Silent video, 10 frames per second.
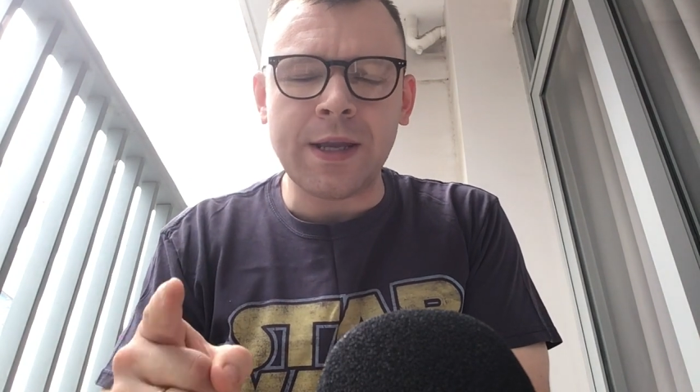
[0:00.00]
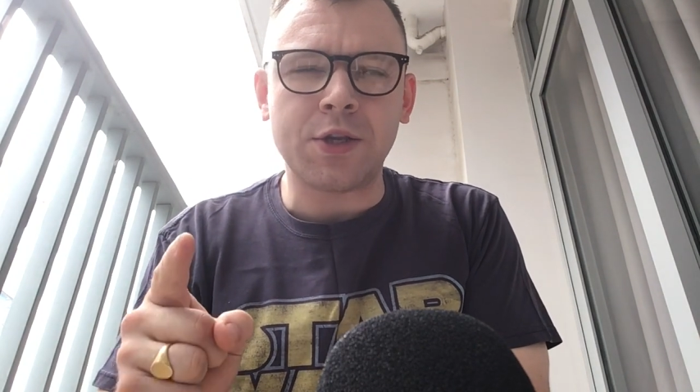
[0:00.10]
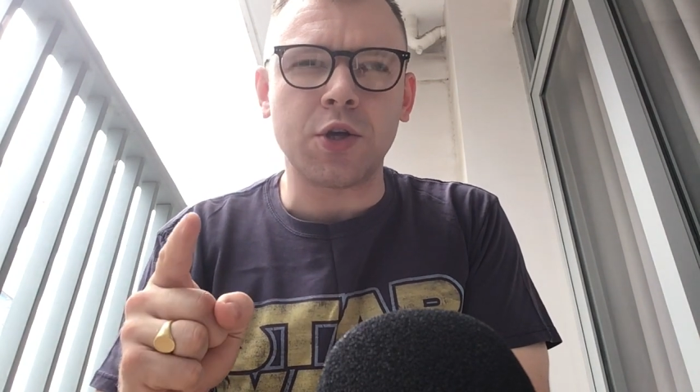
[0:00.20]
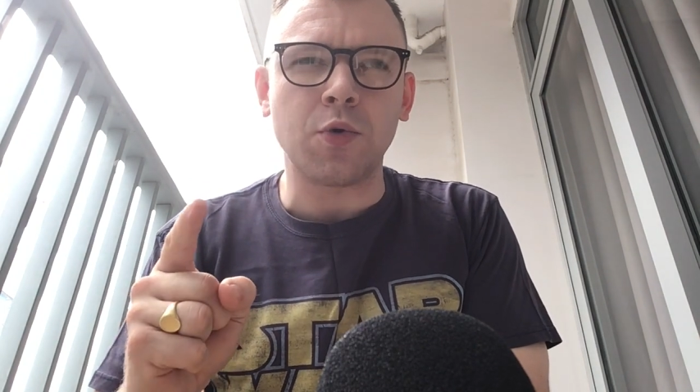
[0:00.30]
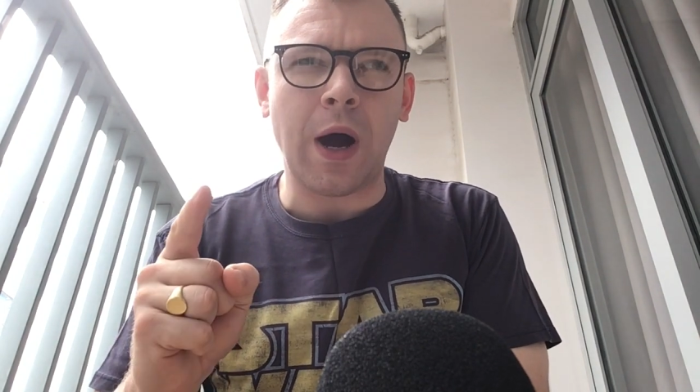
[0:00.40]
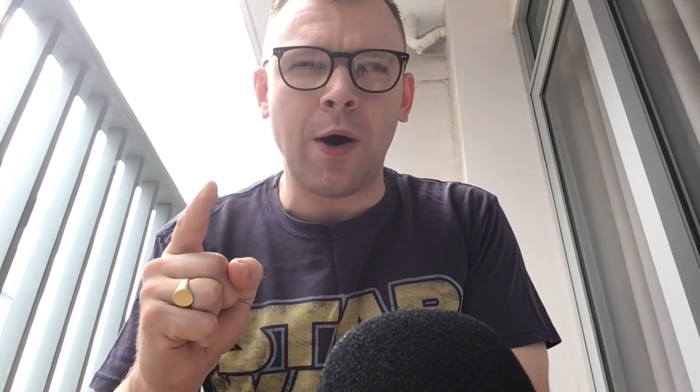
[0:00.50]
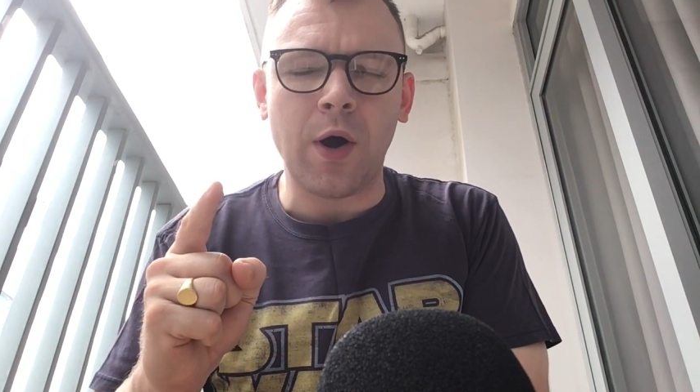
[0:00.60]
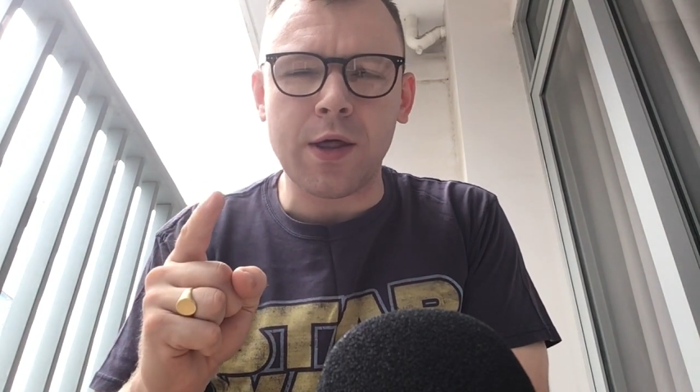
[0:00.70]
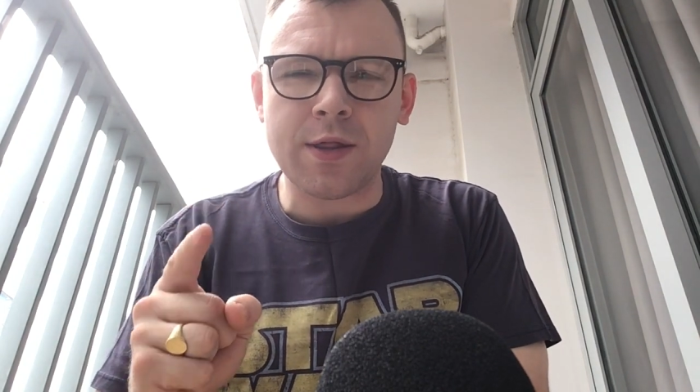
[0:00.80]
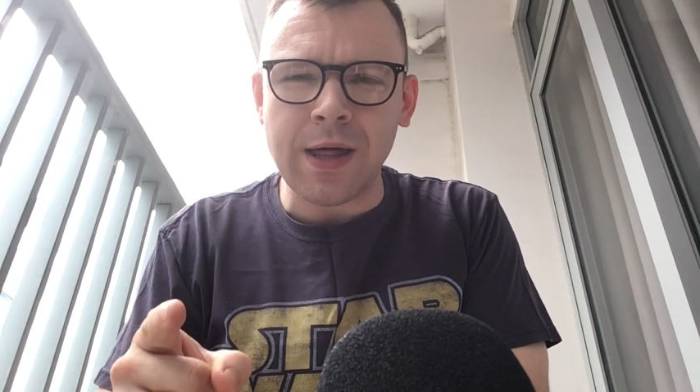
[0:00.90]
into
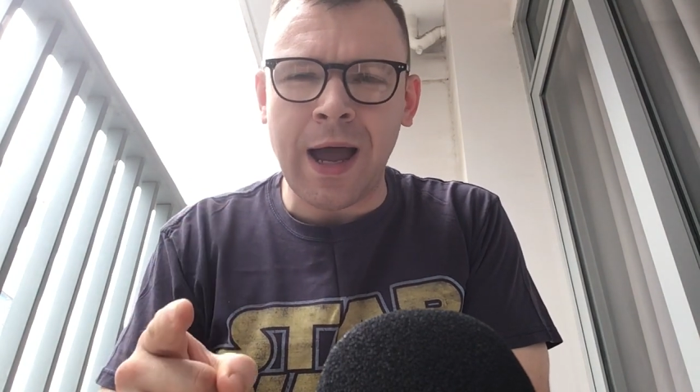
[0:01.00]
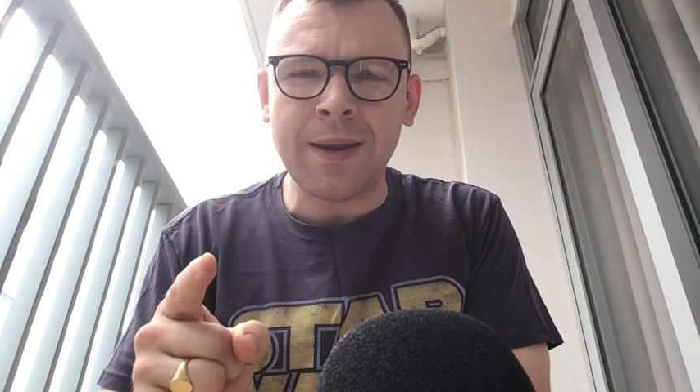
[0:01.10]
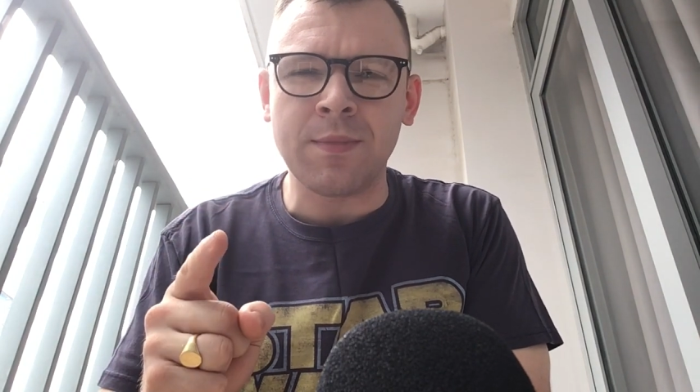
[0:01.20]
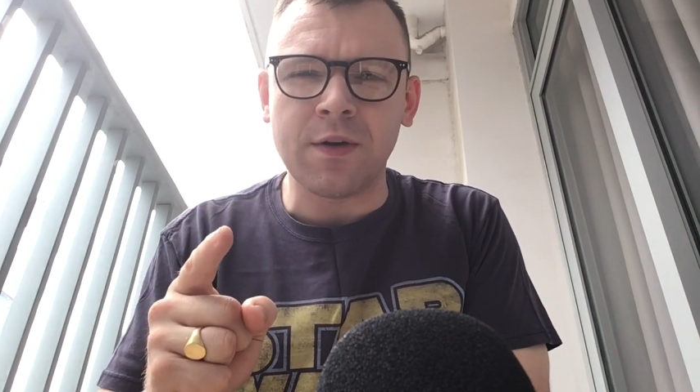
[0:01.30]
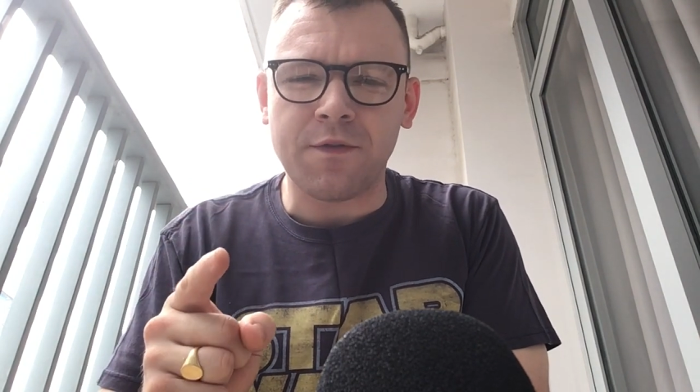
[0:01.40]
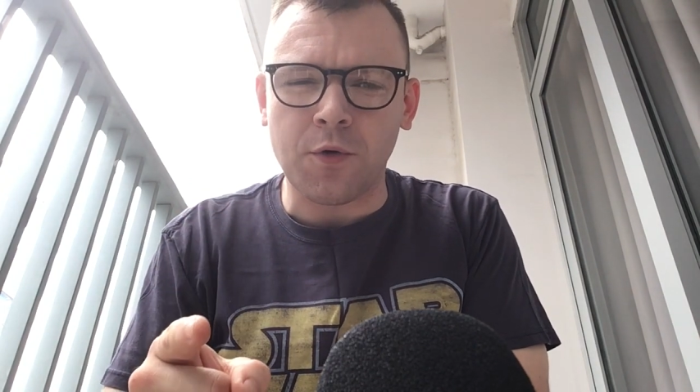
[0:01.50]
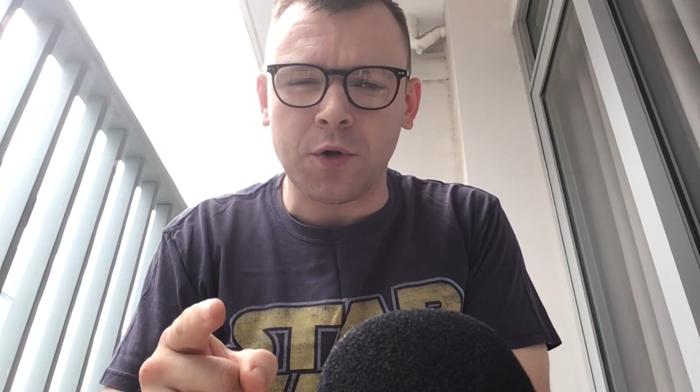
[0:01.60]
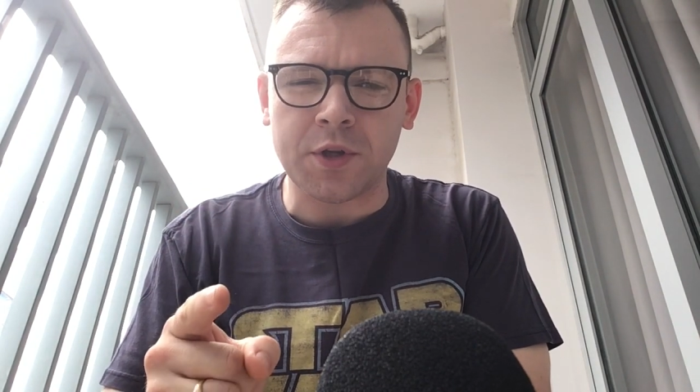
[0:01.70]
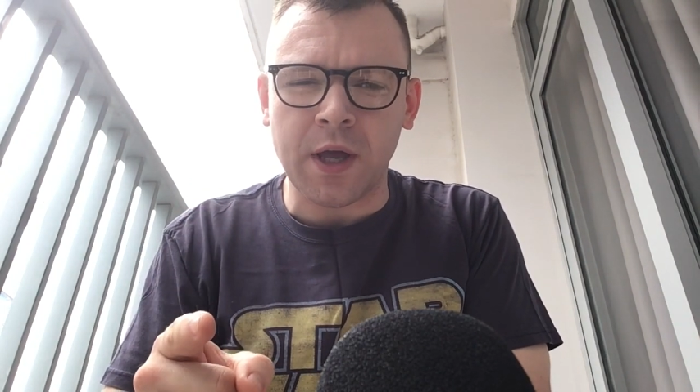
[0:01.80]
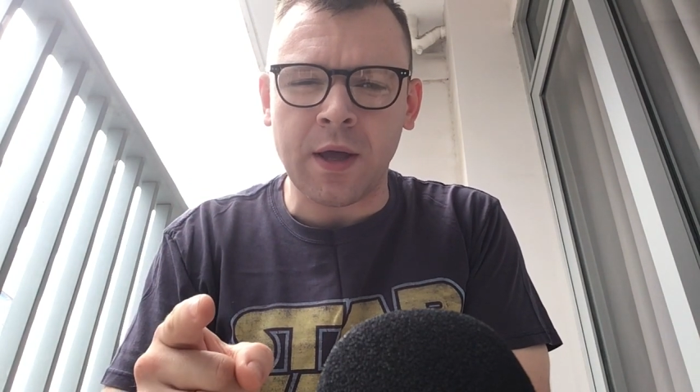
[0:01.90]
our assignment
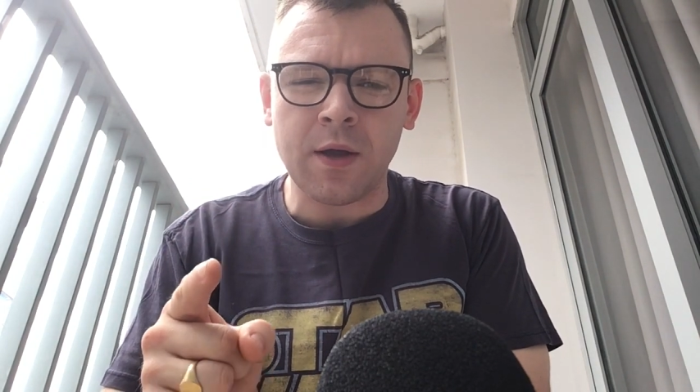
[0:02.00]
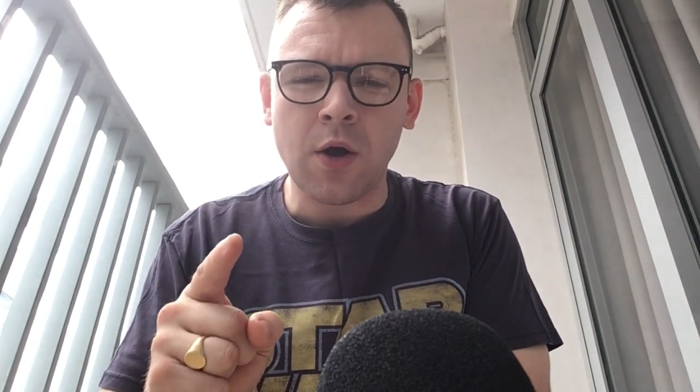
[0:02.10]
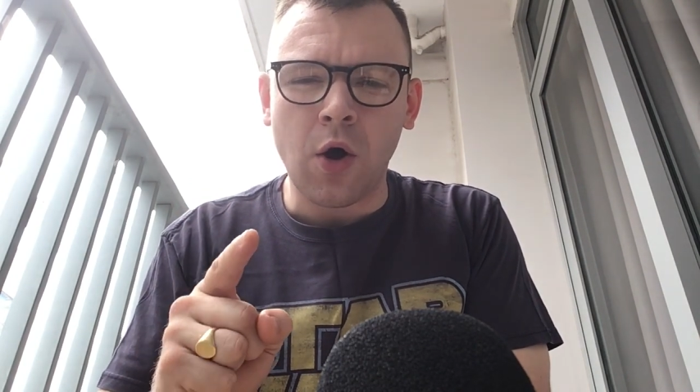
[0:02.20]
folder